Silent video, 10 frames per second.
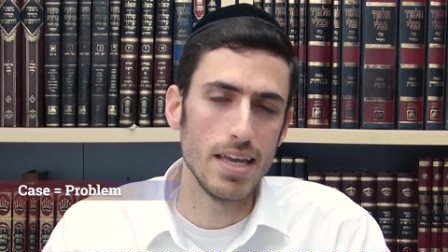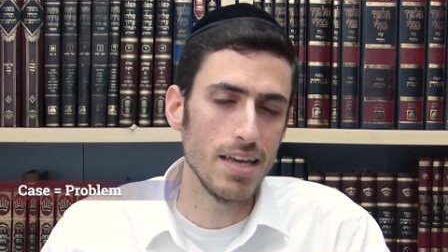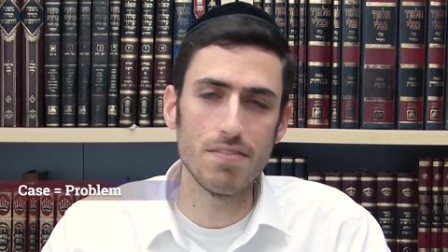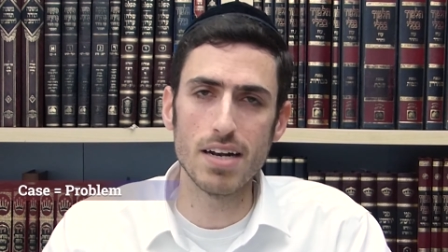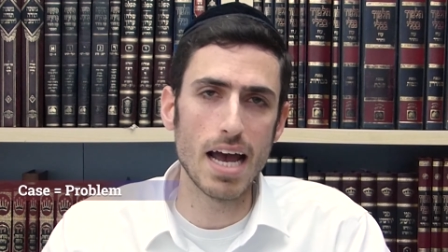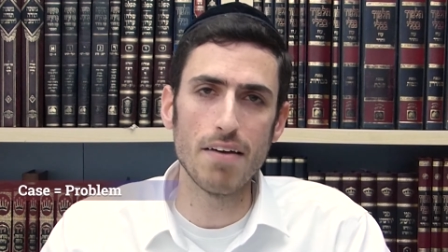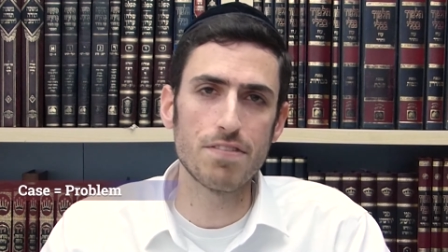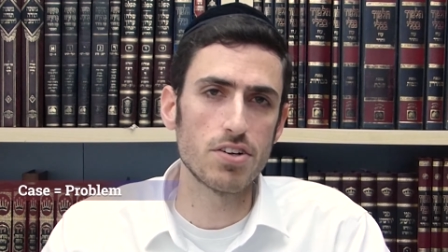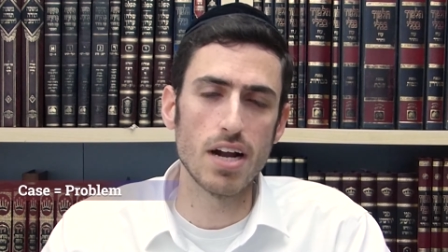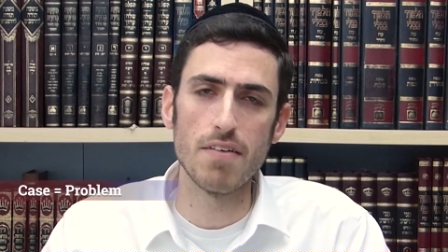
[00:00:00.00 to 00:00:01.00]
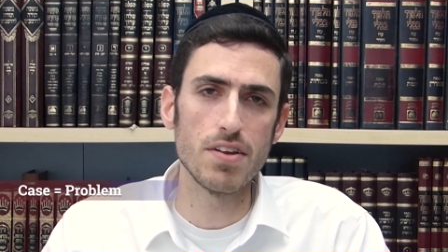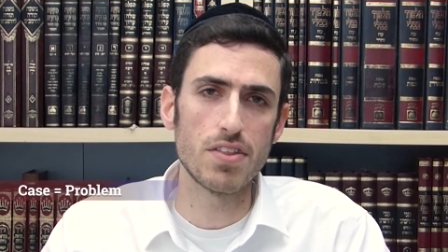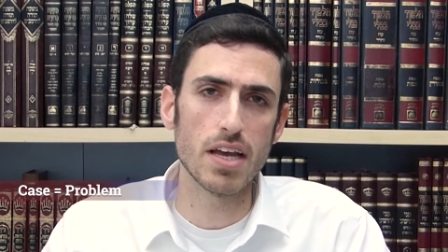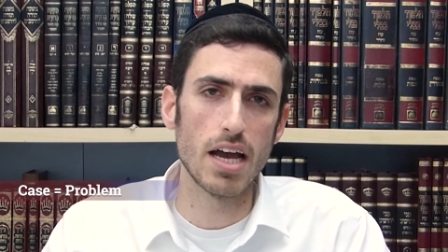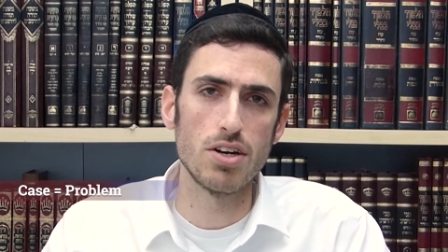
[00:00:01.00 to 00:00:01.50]
Even after
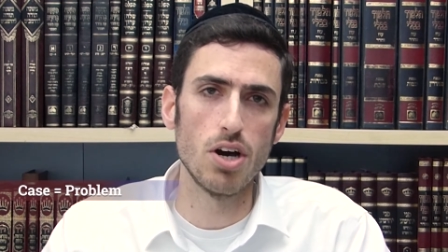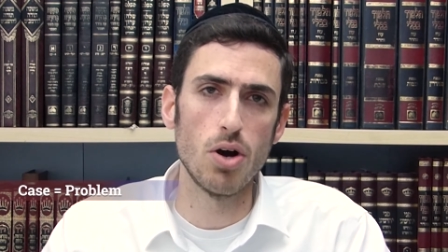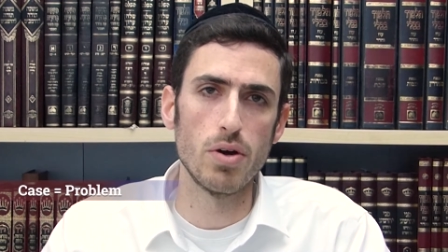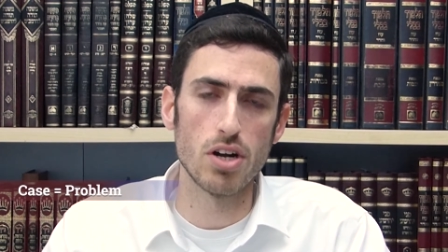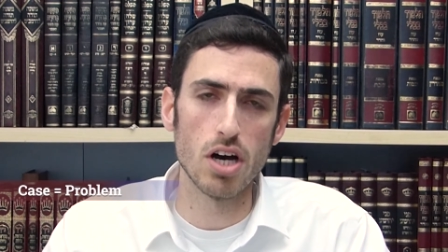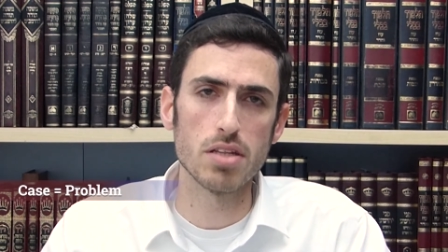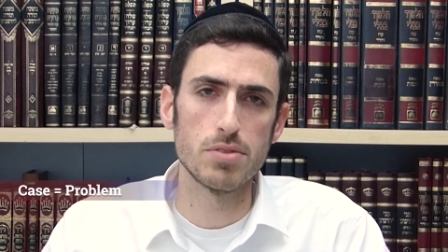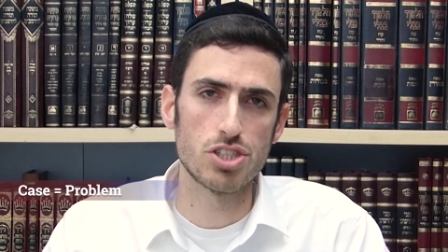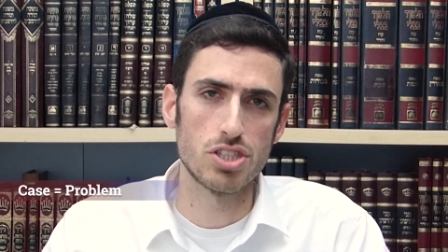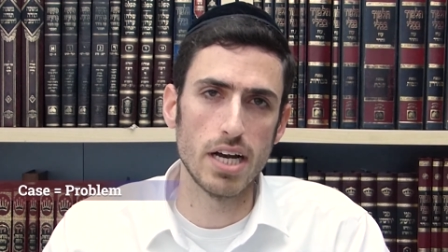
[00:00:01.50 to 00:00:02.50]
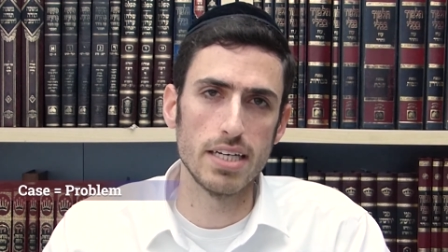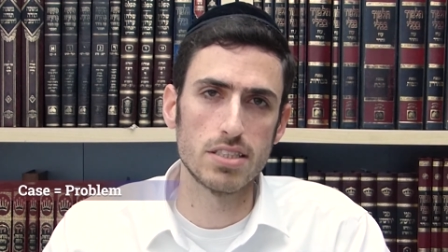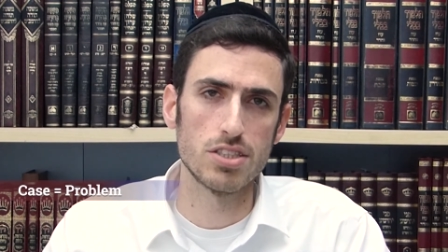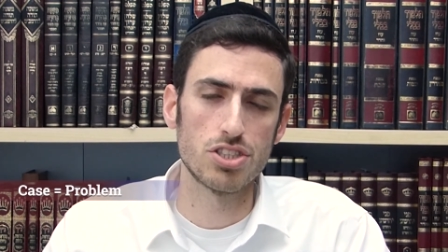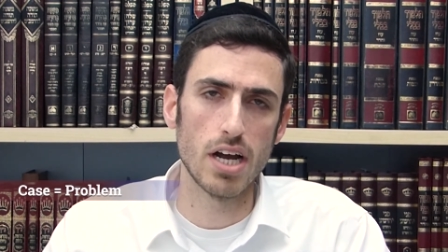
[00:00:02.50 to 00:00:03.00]
everything I know in all the
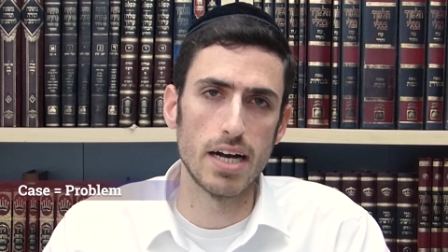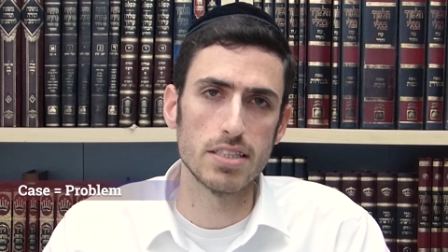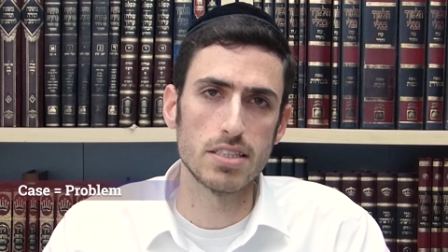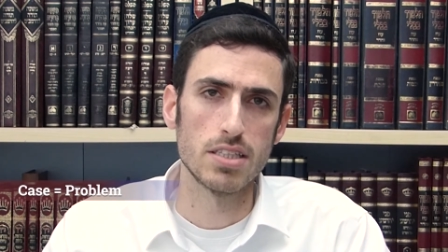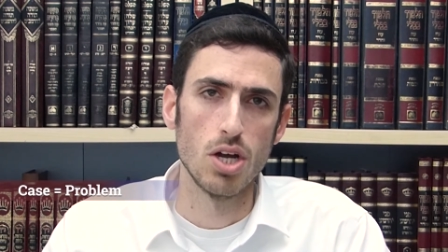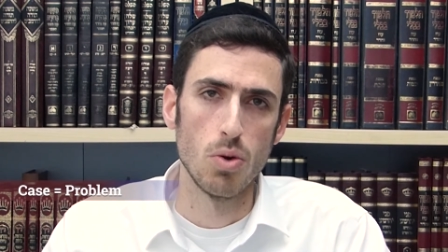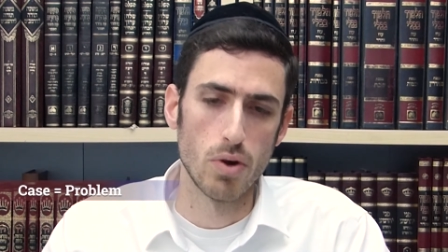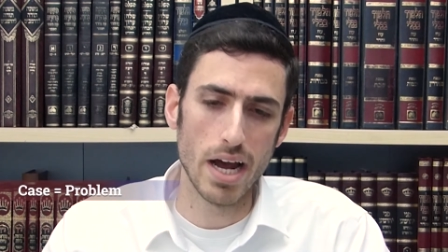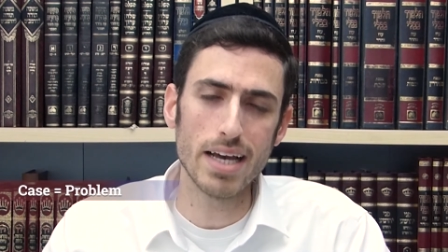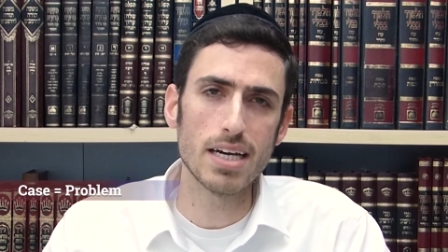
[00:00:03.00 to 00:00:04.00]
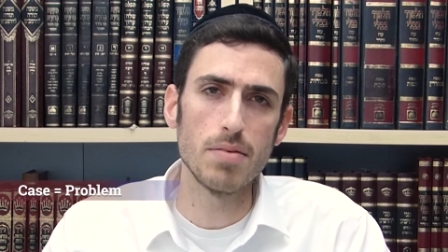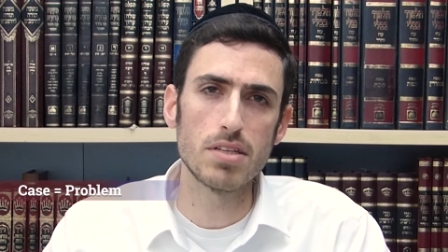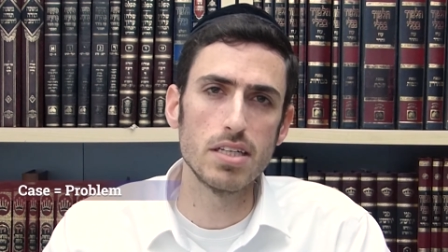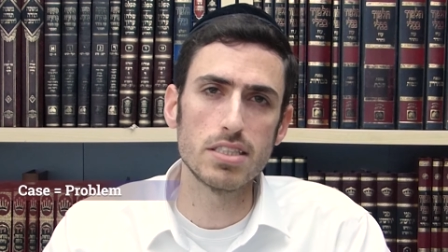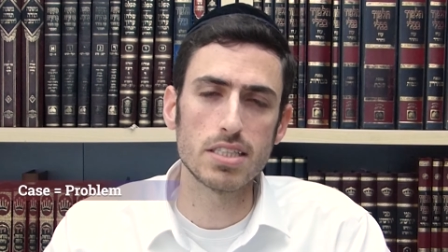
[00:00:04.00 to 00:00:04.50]
Mishnayos and Shas, when I come
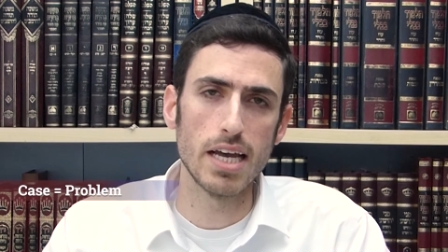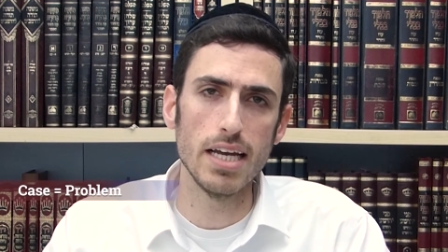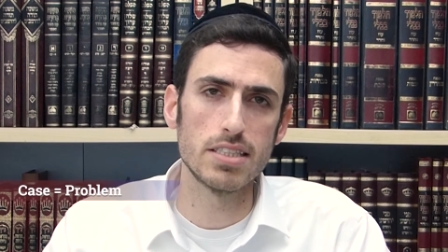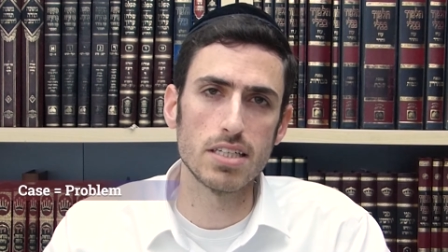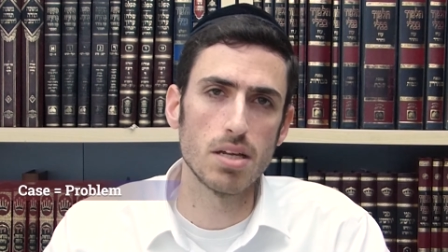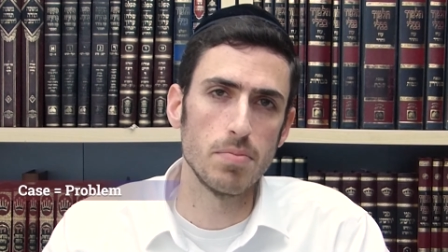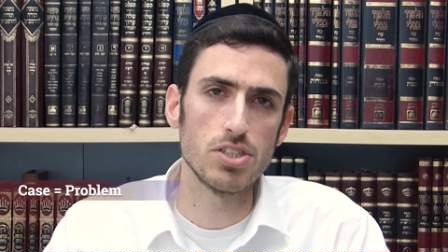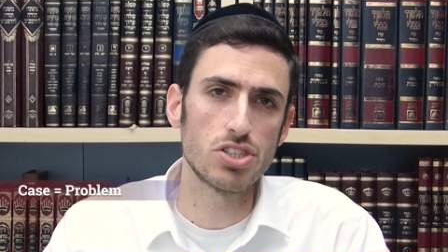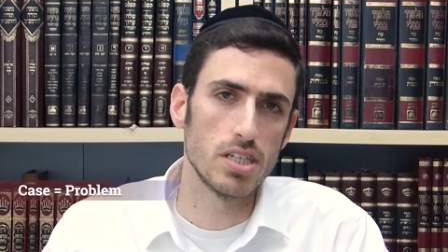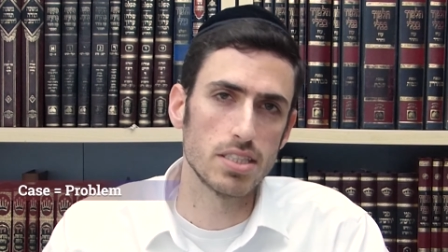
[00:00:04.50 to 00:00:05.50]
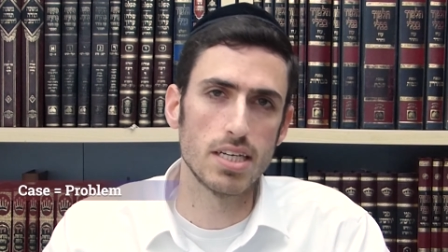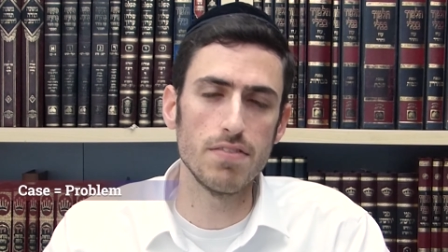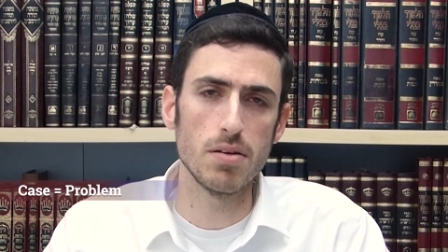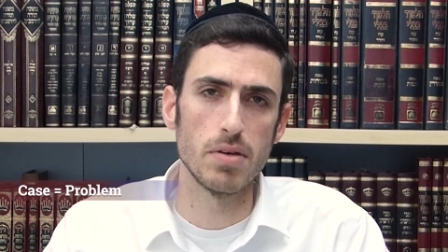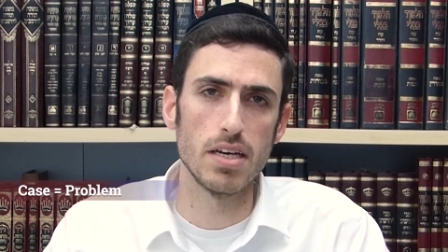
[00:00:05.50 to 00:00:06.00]
to this case that the Mishnah is
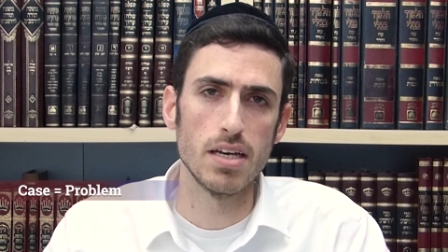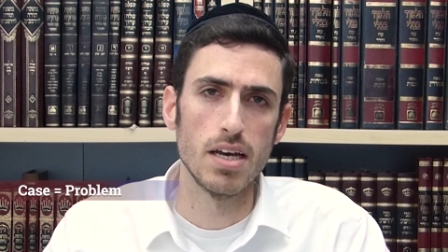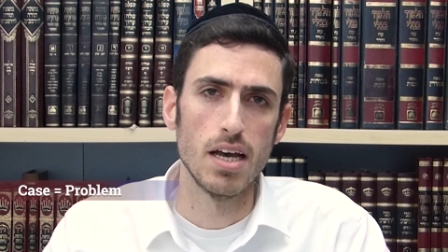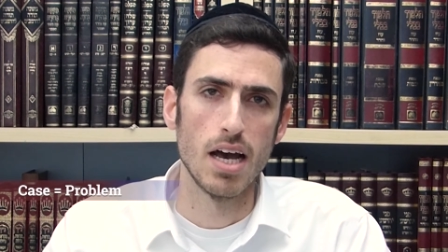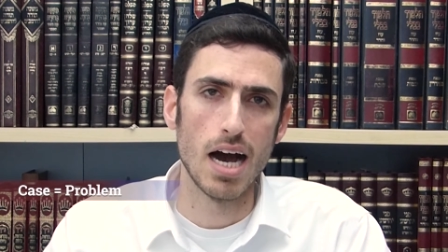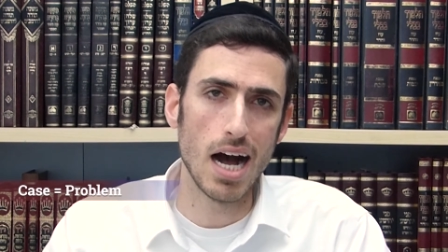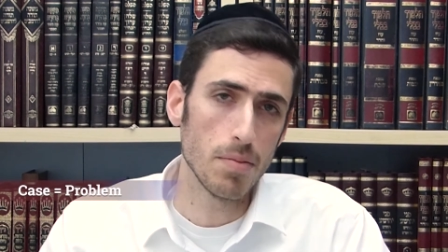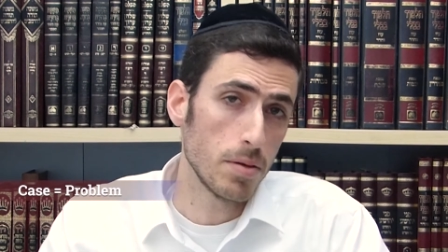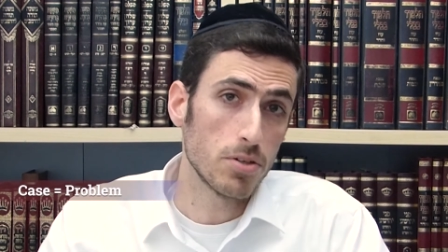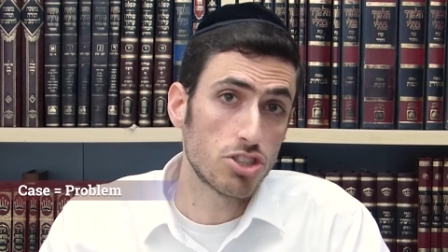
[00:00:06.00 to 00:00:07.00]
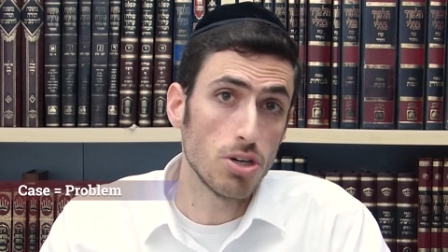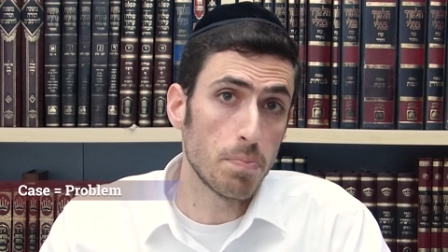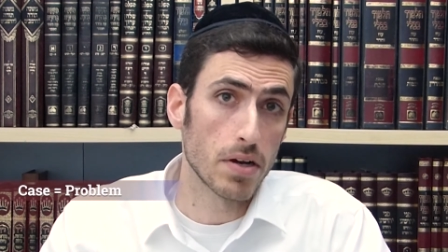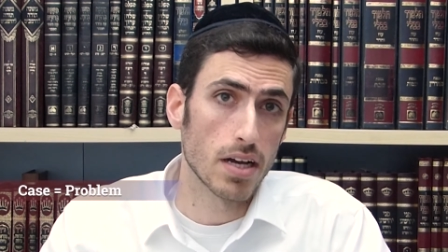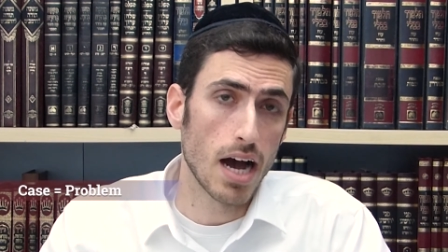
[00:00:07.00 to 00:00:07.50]
giving me, I'll be
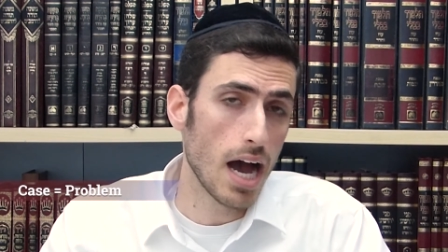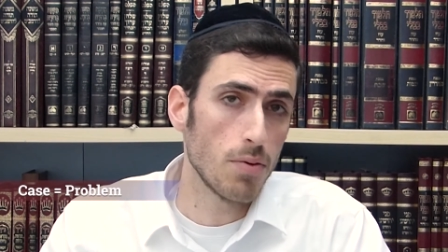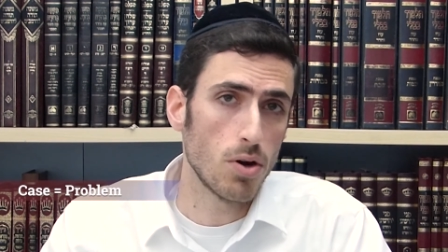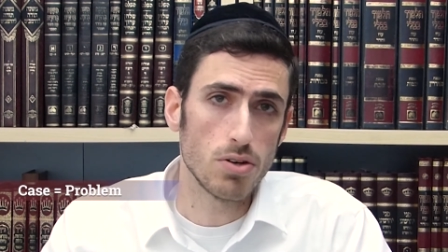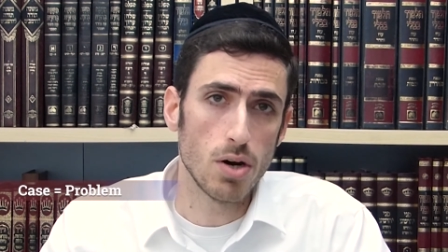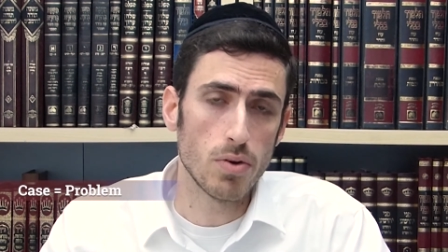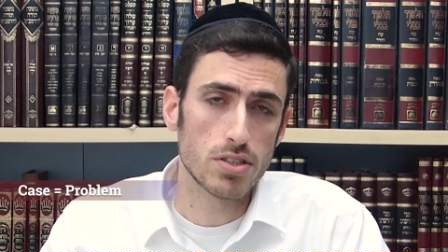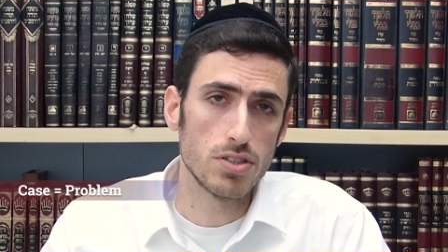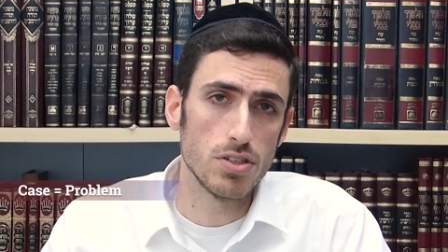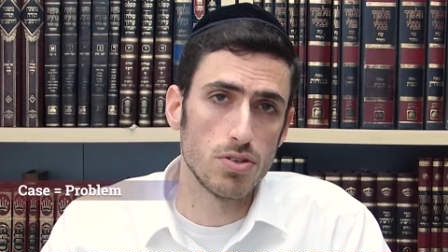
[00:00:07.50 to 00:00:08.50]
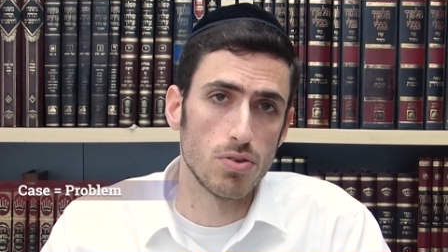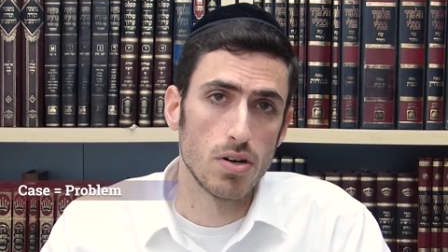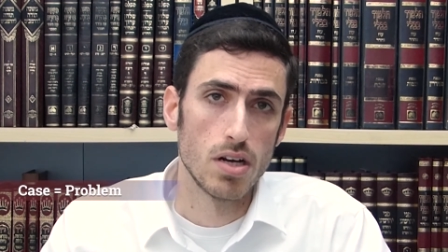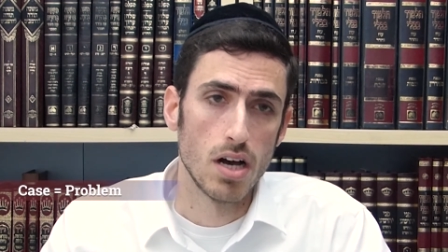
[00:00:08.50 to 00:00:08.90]
mesupik. I won't know what to do.